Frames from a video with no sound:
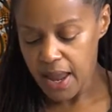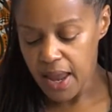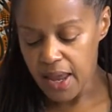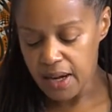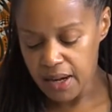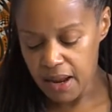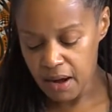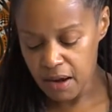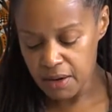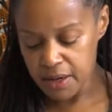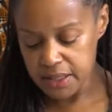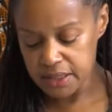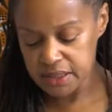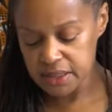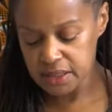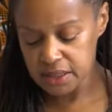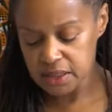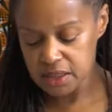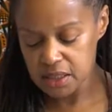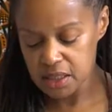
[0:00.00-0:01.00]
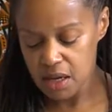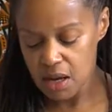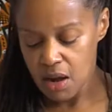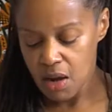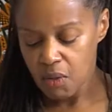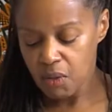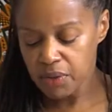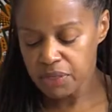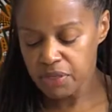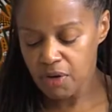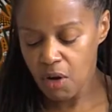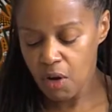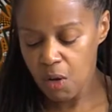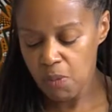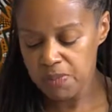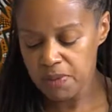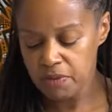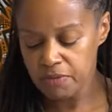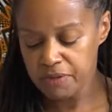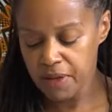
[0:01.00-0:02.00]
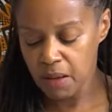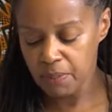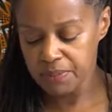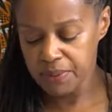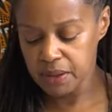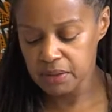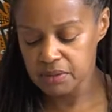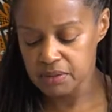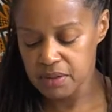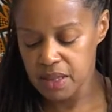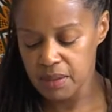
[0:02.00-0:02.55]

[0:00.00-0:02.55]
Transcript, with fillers: and heritage, with the hope of helping